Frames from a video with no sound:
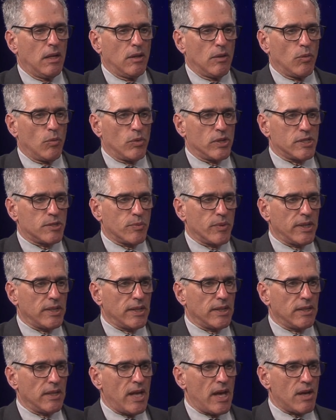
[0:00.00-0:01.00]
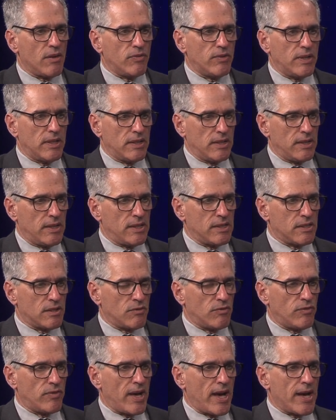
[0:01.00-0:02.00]
What's really left is the
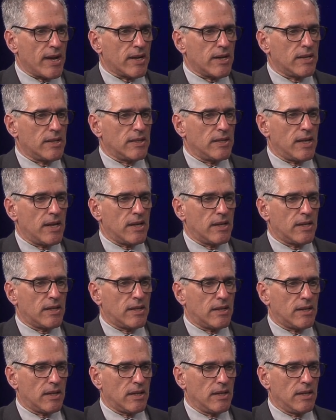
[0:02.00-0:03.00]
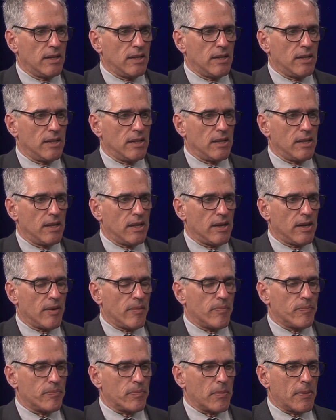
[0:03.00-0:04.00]
fact that the
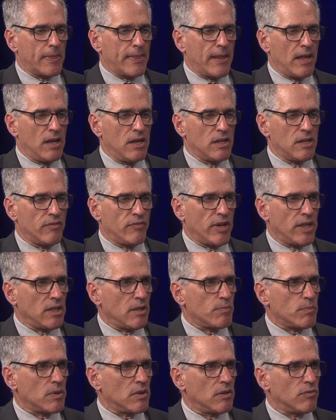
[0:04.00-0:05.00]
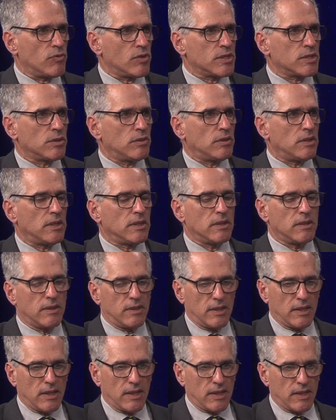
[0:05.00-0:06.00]
um, developer of what's called
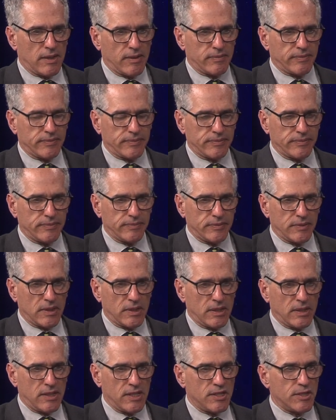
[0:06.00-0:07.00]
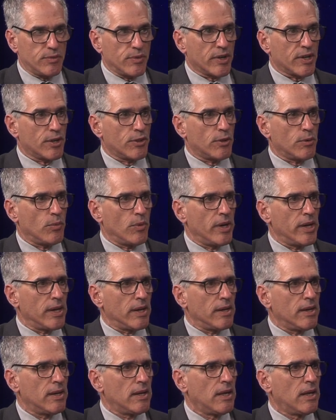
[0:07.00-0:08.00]
um, District
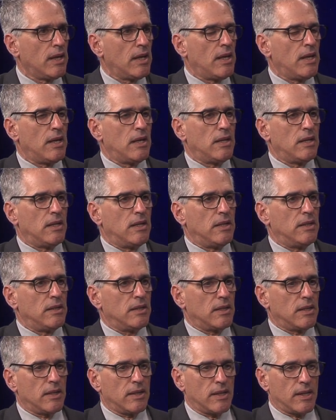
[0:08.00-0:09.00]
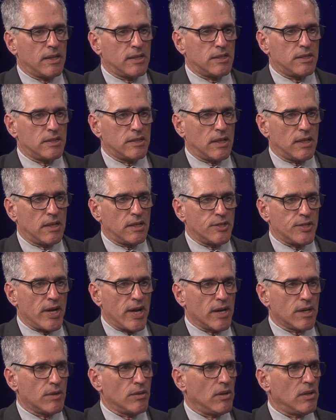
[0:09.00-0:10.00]
3, that's uh,
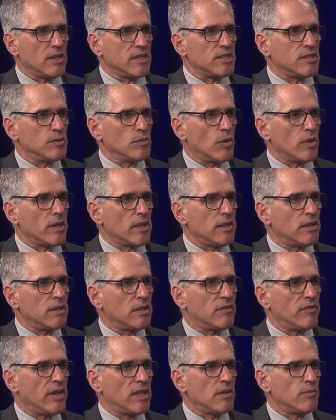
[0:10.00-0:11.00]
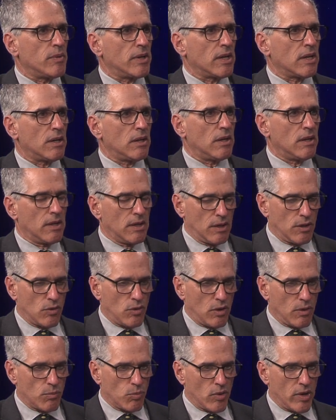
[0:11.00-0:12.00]
Jack Dolly's Northland Development
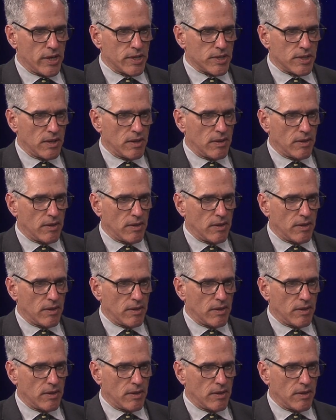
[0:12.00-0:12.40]
Corporation.